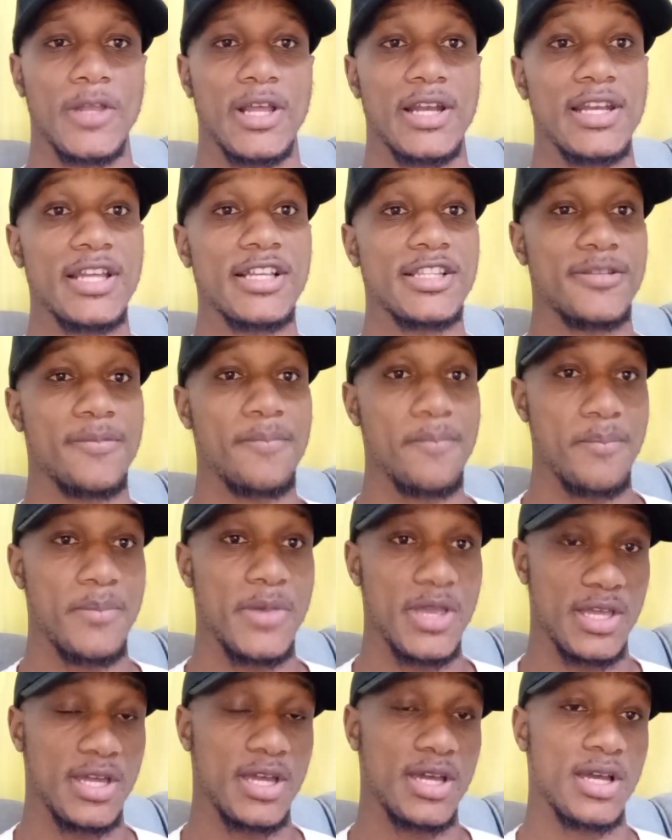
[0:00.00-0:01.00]
Let's
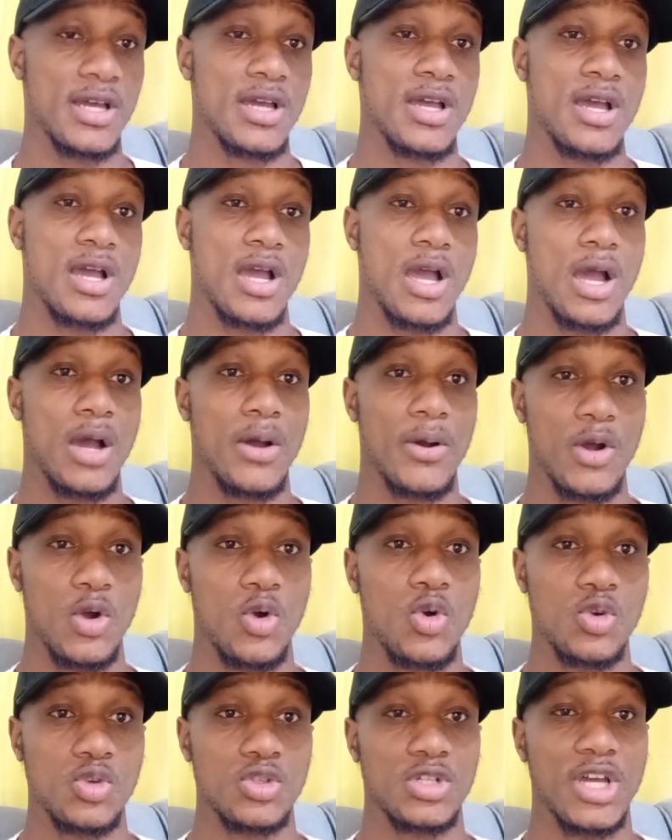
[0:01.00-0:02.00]
make our
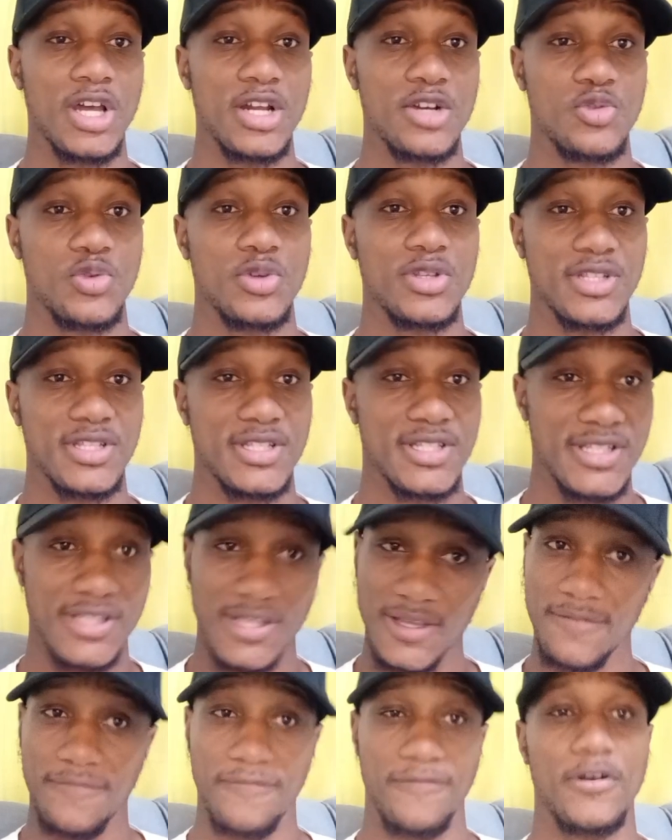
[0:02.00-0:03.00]
own countries
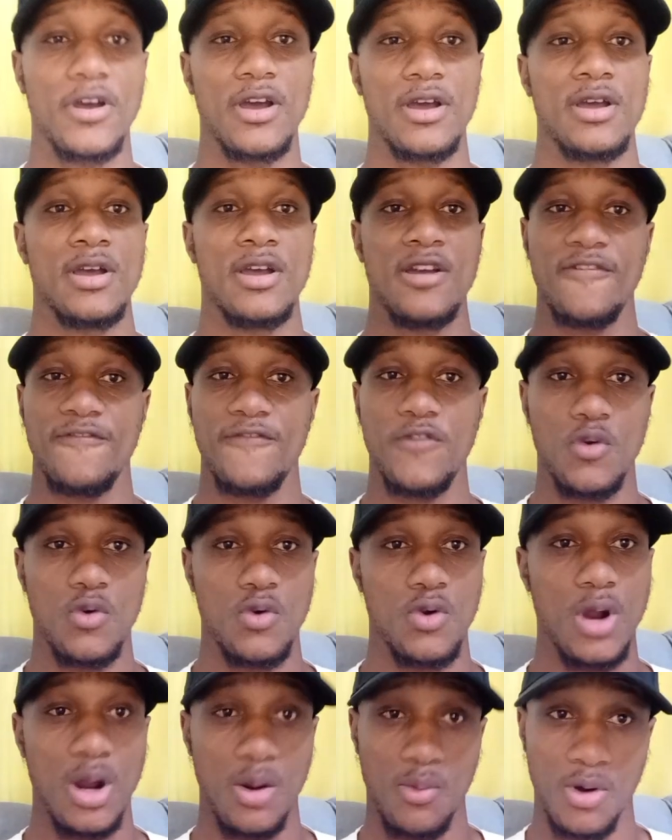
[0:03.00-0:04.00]
safer
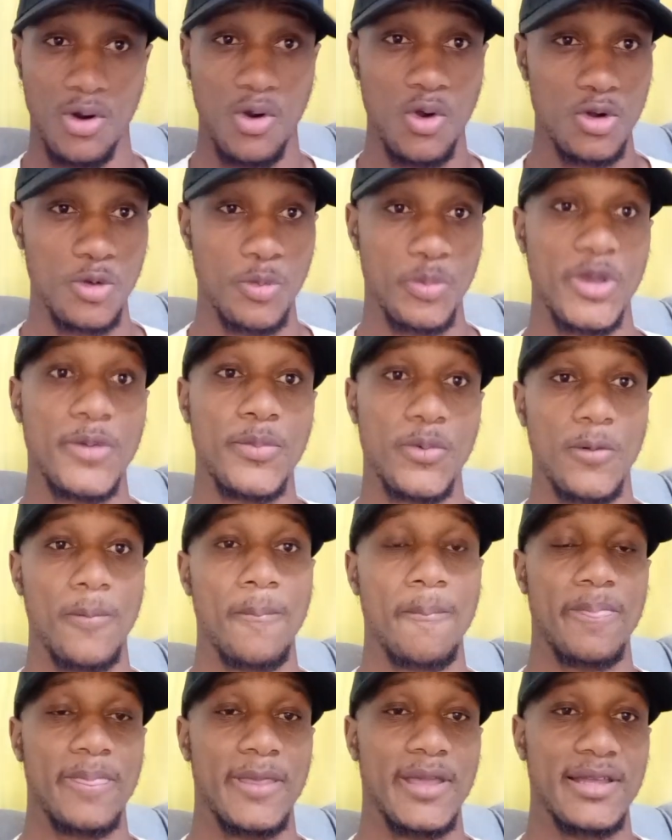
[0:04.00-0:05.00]
for our own people,
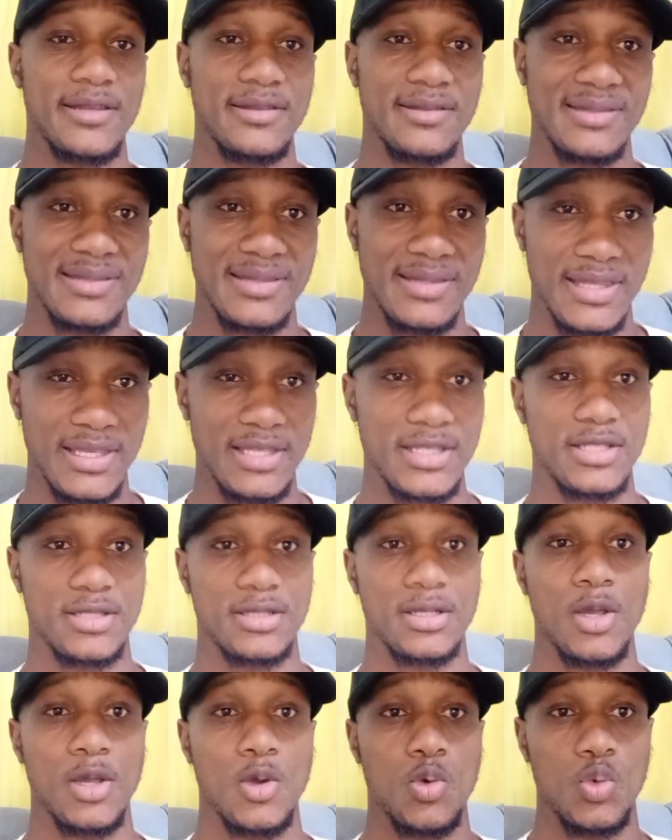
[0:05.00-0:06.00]
and
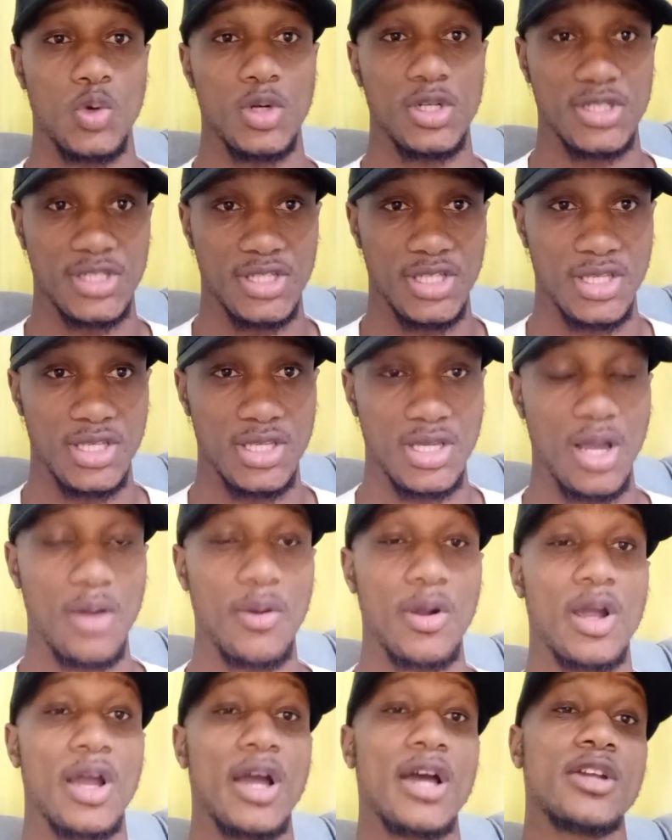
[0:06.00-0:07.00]
this will see
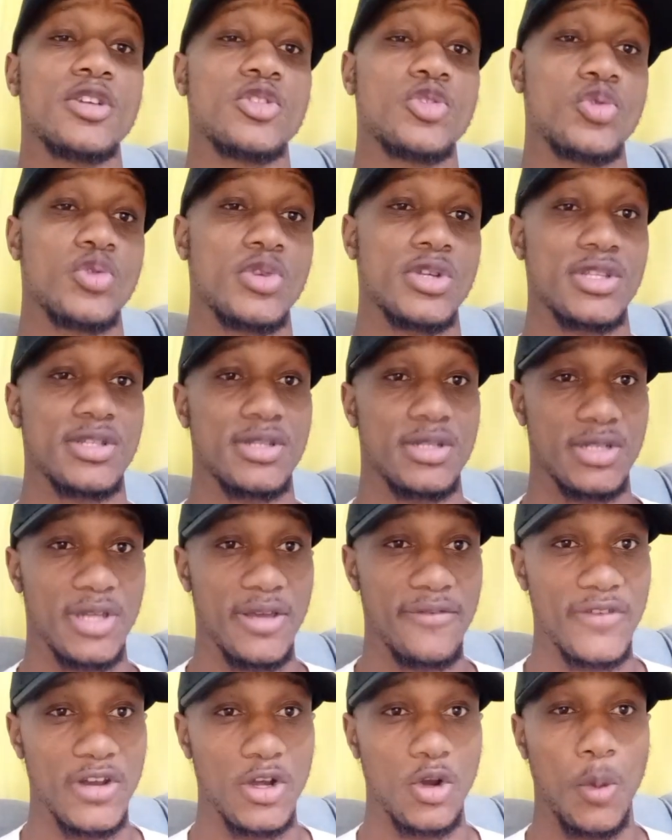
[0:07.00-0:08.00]
our countries
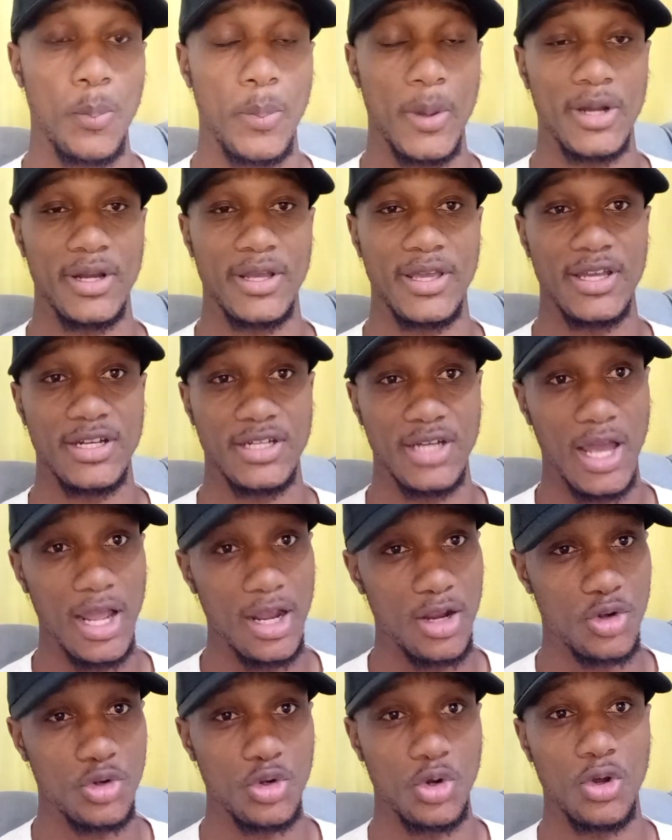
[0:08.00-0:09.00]
develop and get
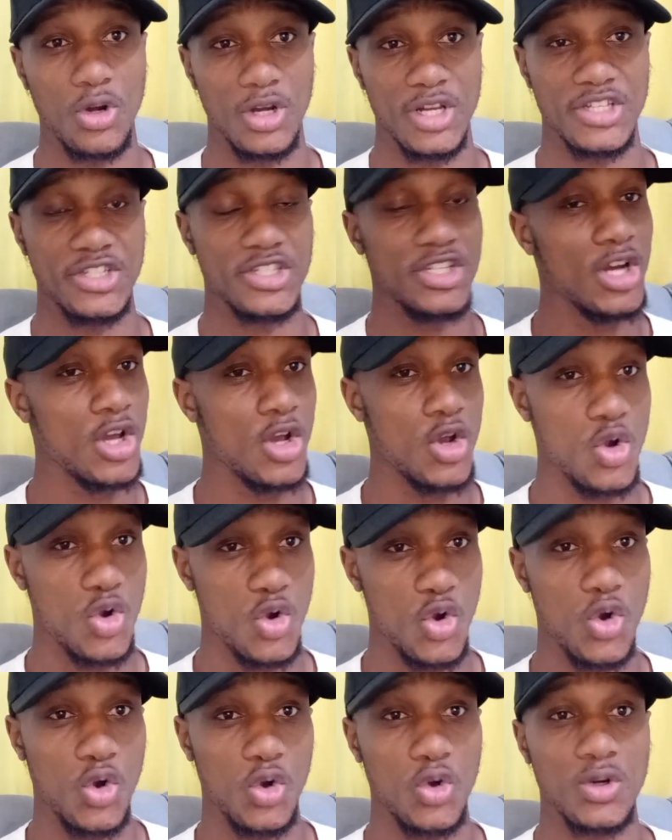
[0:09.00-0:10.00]
acknowledged
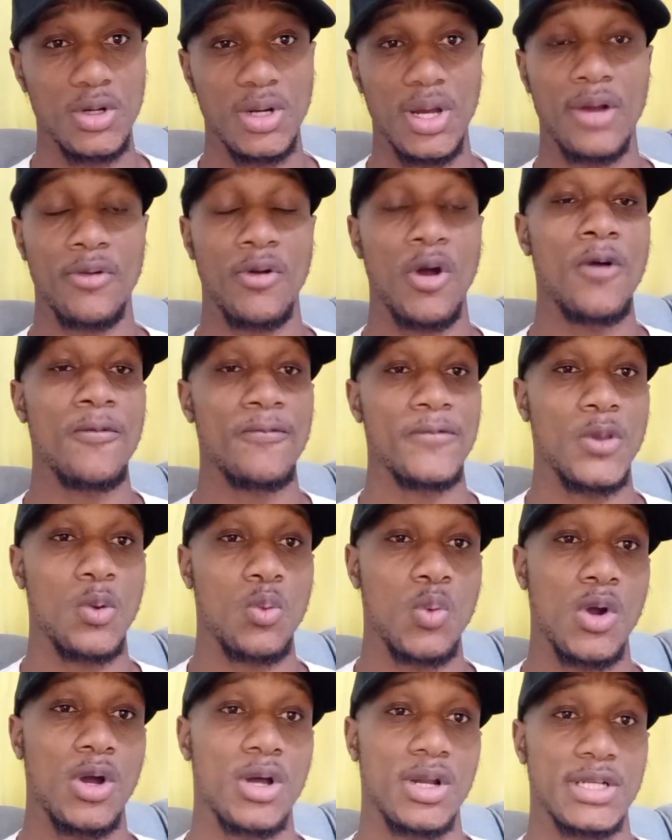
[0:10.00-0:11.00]
all around the
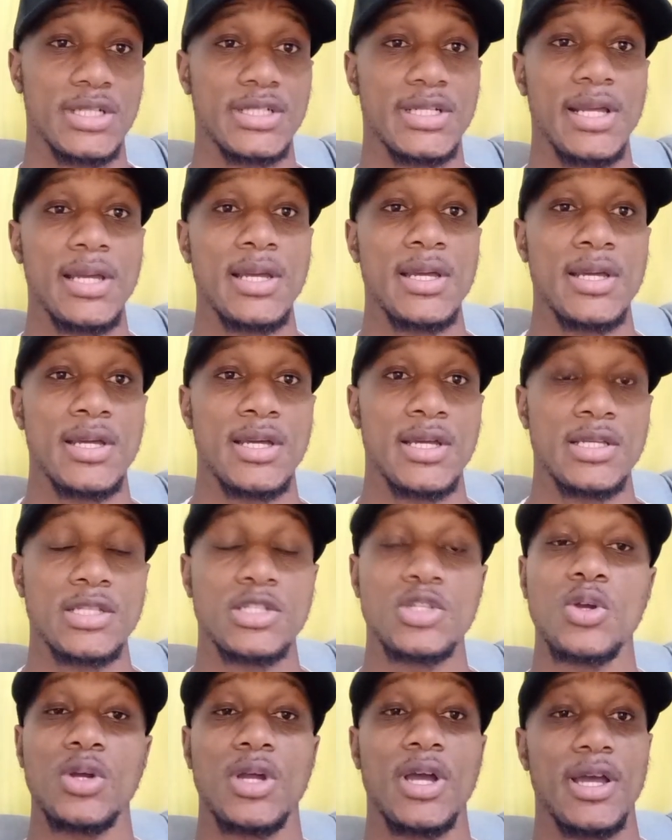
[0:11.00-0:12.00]
world.
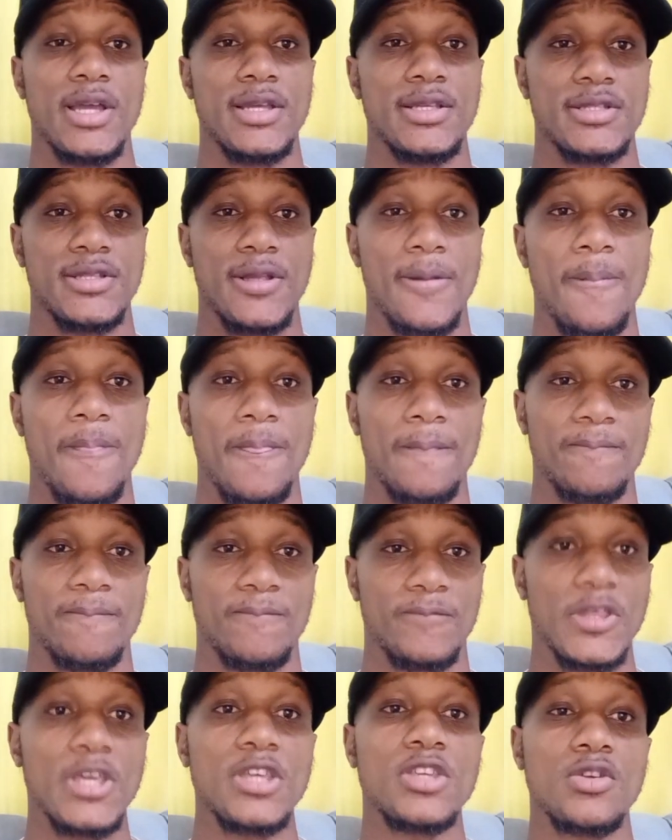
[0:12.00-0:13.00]
So guys,
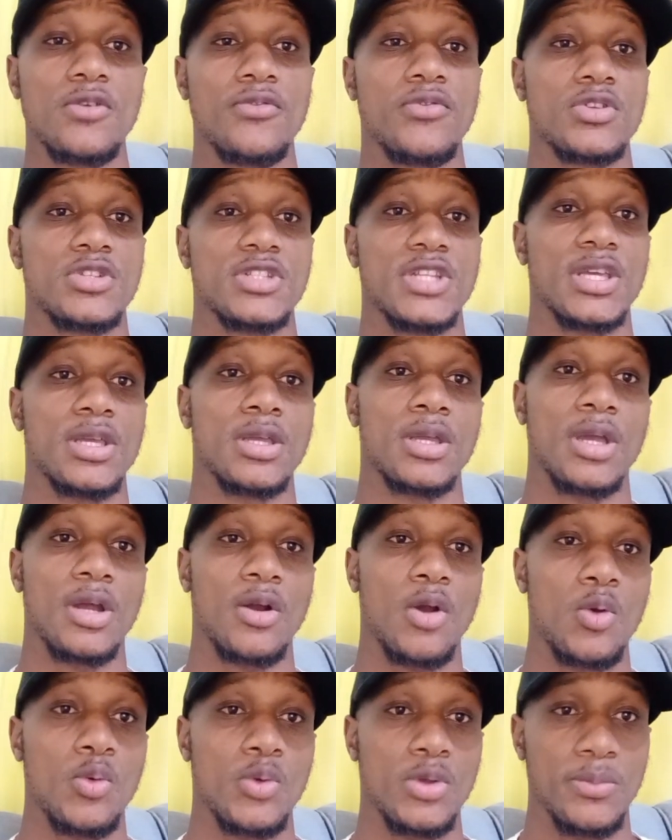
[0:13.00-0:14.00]
thank you for sticking
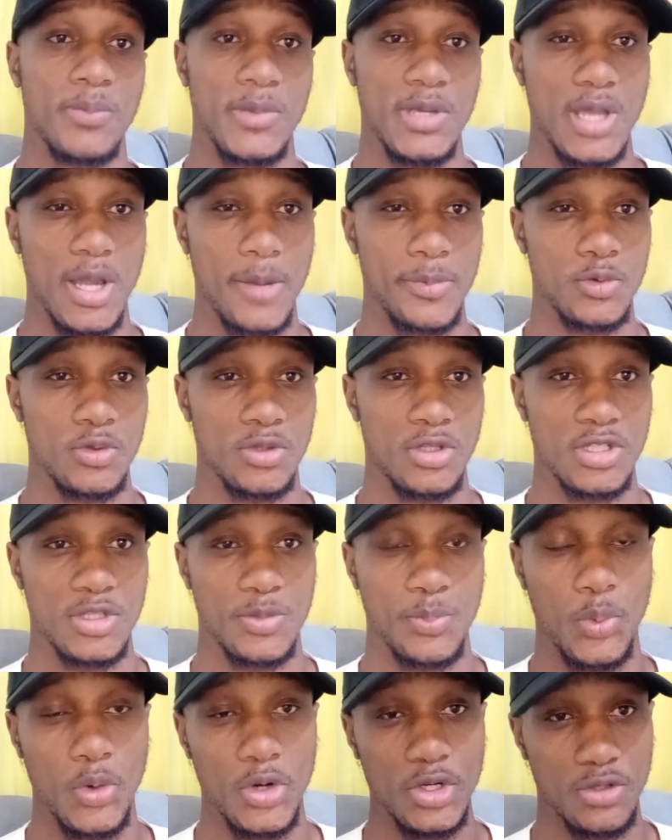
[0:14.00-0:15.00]
around with me up to this
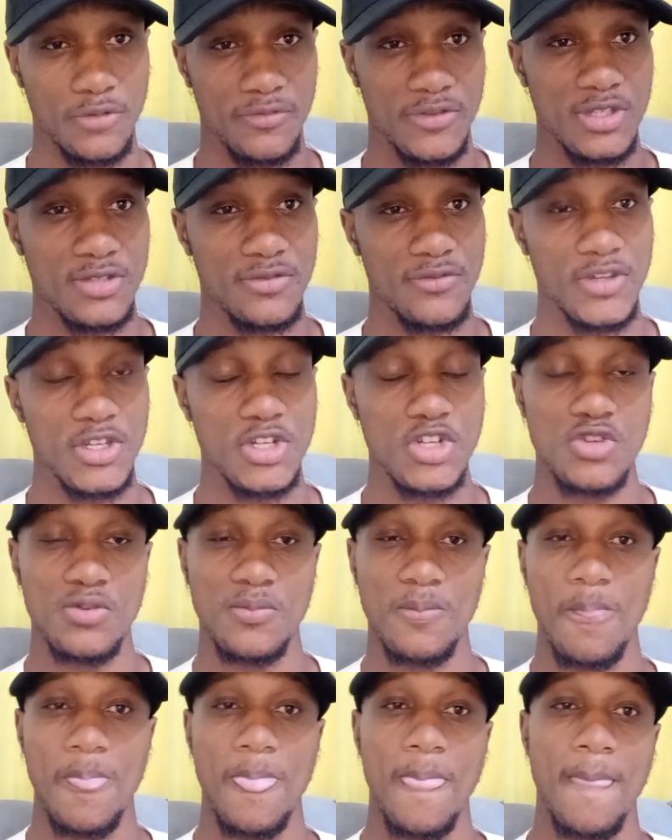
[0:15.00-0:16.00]
point of this video.